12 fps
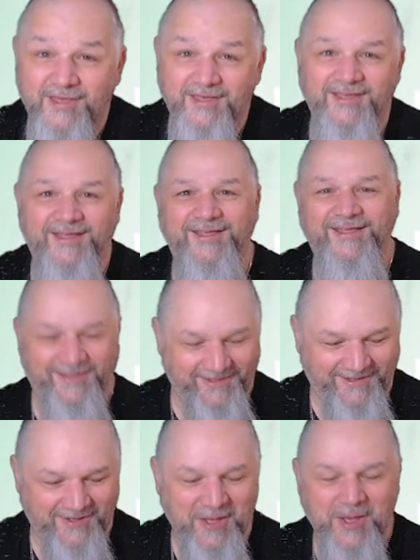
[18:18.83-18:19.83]

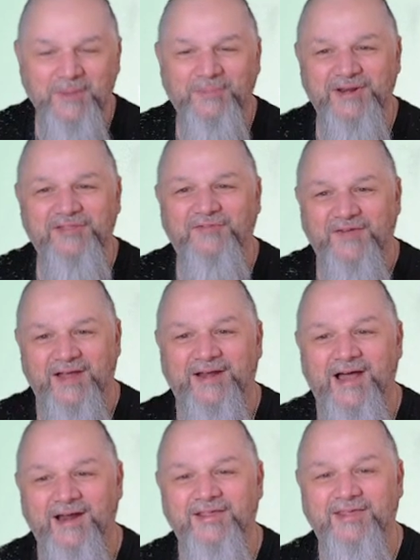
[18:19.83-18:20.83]
But it's fun.
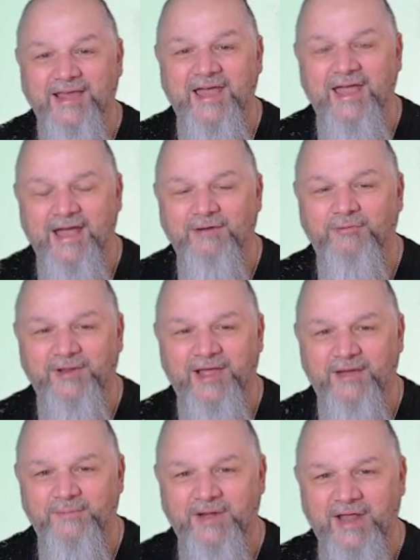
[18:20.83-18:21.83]
Honestly, I really
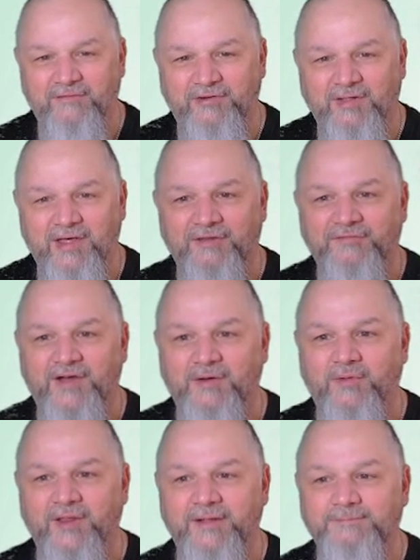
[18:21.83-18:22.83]
have been having a lot of fun
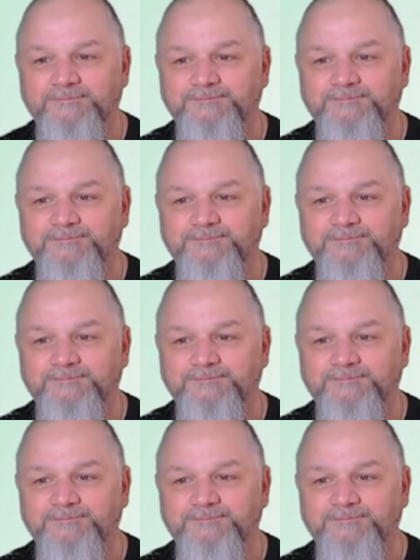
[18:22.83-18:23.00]
with it.